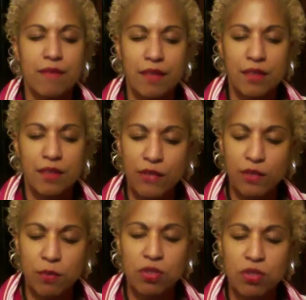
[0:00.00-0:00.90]
you have
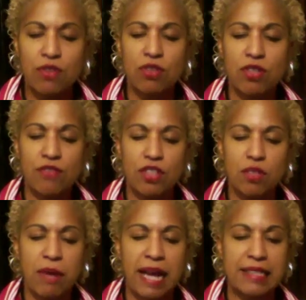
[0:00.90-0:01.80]
to perceive it yourself. Just
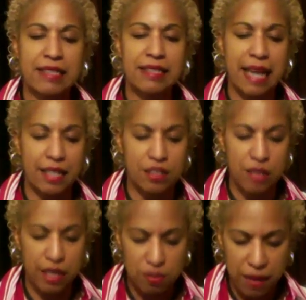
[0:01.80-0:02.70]
practice that.
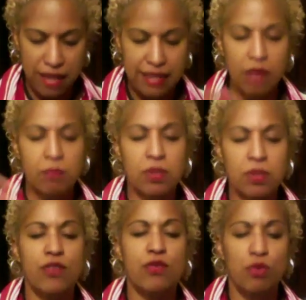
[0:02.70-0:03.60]
Expand out beyond
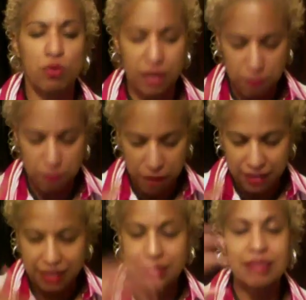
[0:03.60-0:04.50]
the room. Expand.
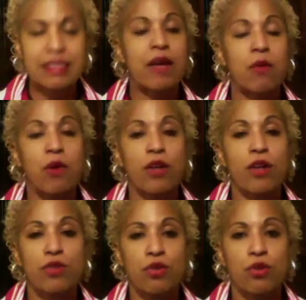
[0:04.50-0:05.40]
That's just like I walked you
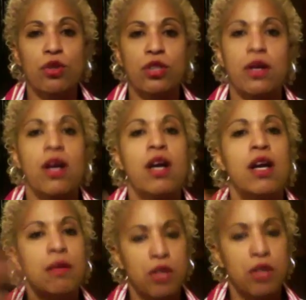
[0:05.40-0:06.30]
through earlier.
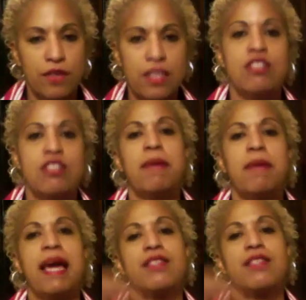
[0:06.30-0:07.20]
Beyond this
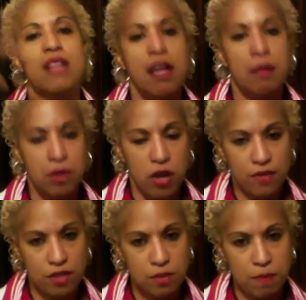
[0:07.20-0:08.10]
space, beyond
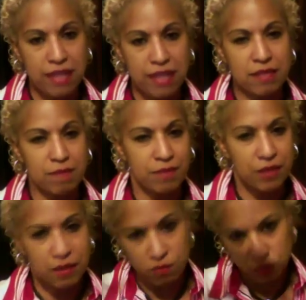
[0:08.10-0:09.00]
the space,
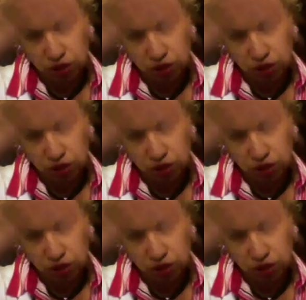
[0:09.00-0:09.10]
just